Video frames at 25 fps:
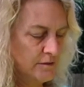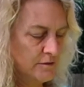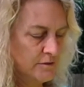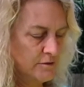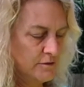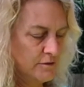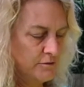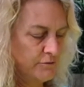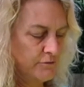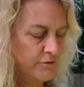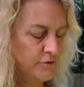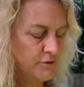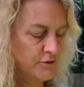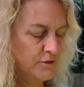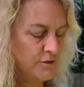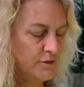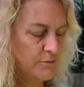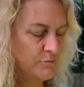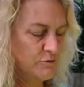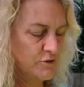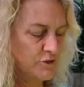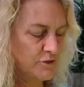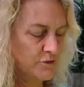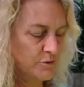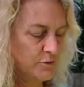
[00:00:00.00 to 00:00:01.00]
So first I'm
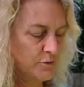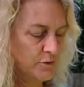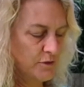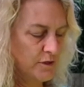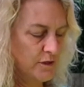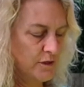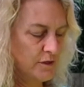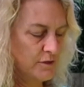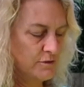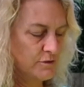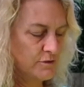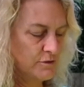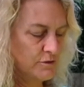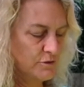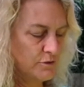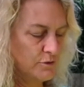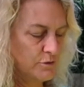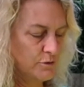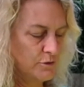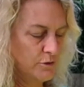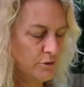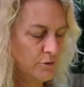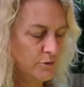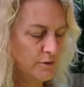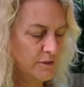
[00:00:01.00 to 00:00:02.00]
just going to
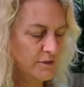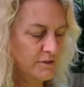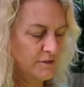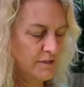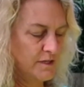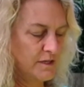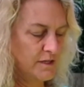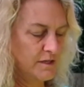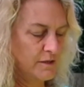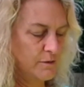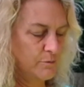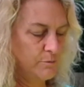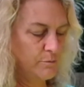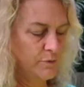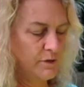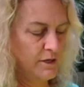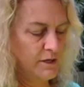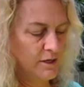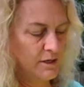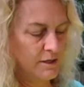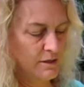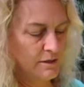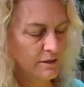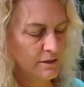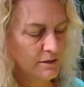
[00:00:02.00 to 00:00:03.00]
unscrew and take a
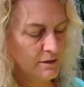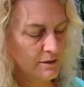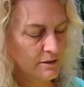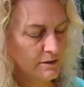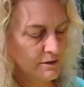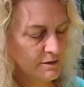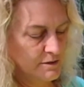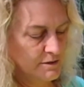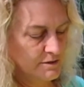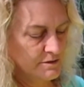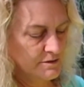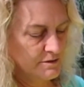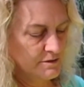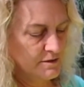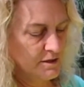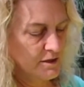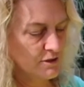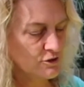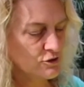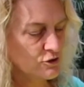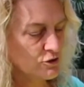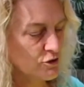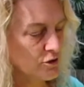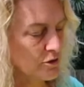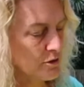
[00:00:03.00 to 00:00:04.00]
peek in this
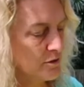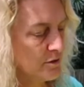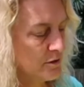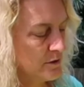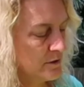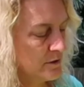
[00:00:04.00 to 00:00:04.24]
section,